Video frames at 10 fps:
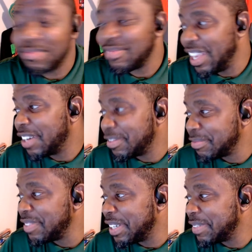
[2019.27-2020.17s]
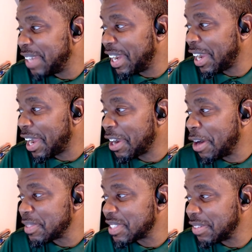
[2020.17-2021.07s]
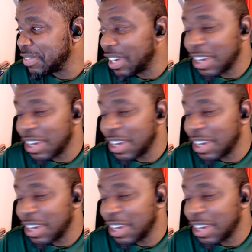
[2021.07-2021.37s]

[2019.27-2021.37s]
Yeah. I caught myself.